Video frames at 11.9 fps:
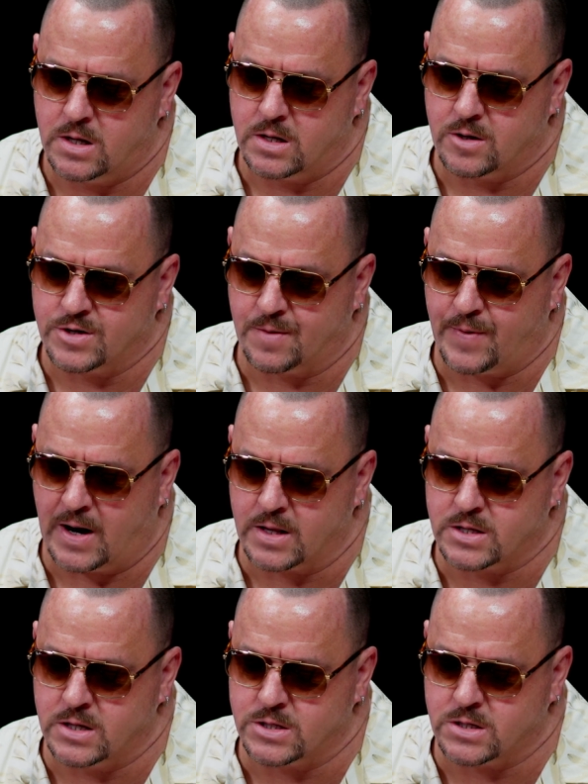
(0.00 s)
there's a
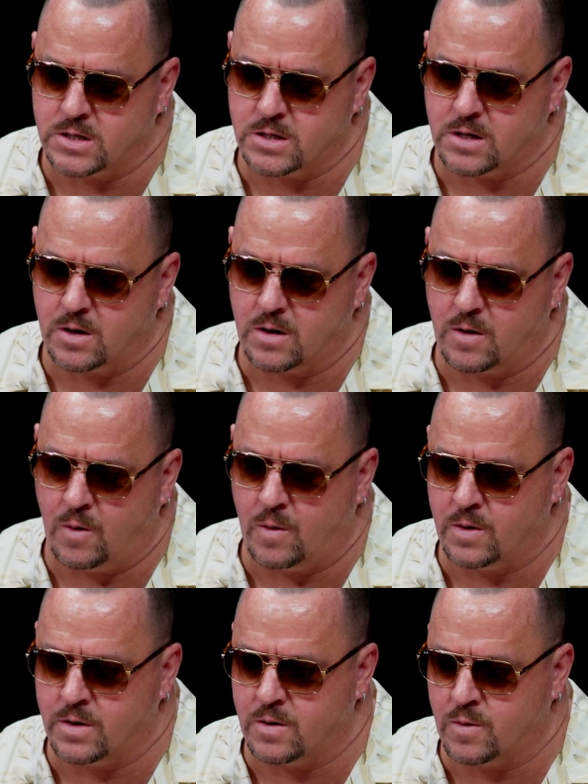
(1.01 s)
politician
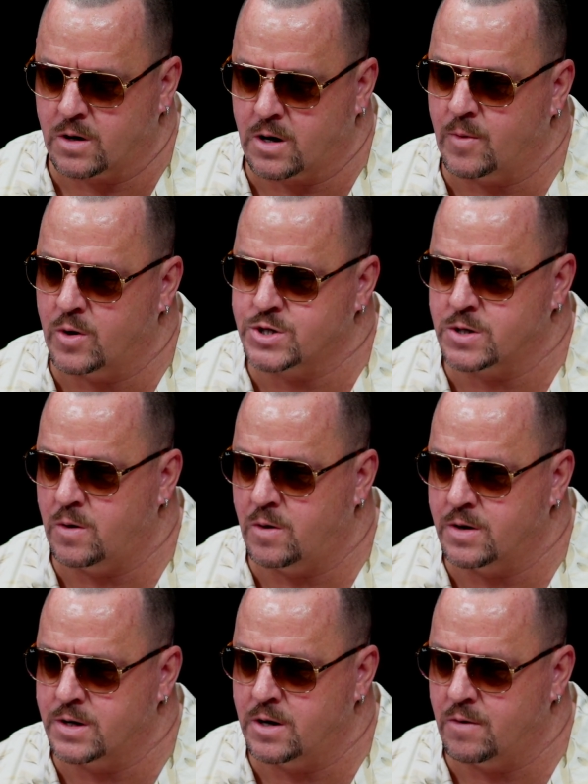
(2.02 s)
on or a commercial
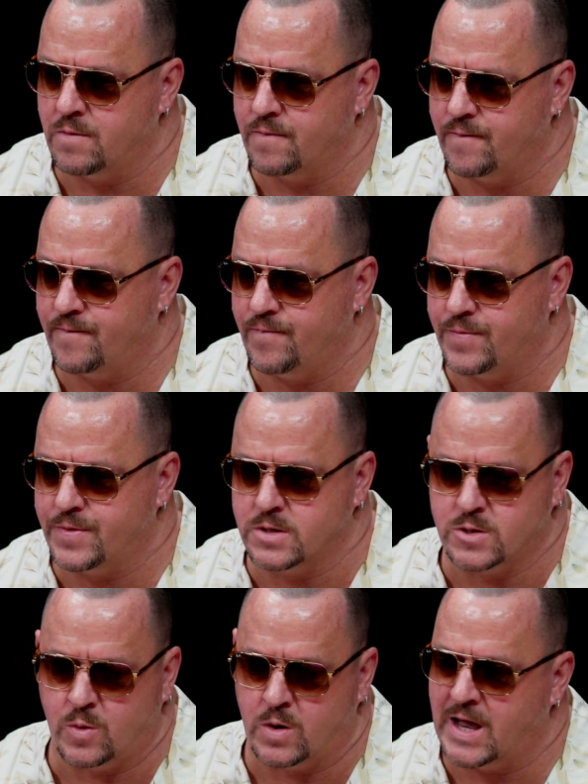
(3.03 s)
on,
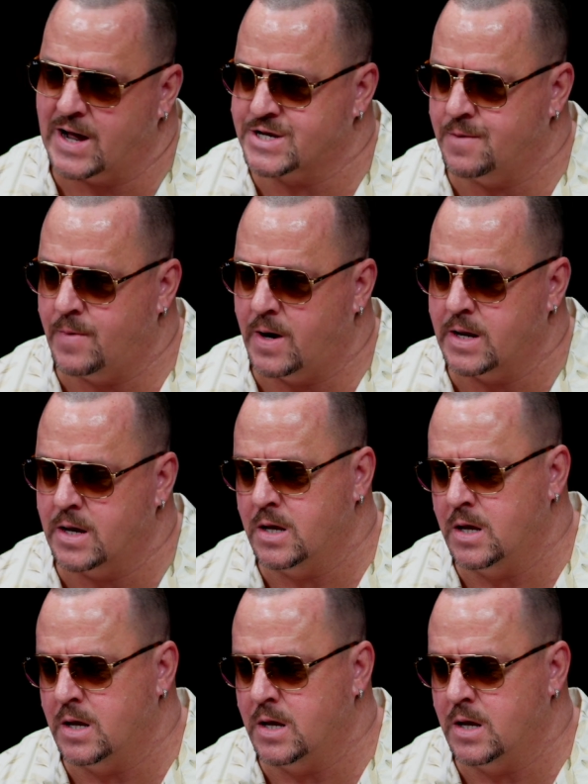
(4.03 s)
to elect somebody.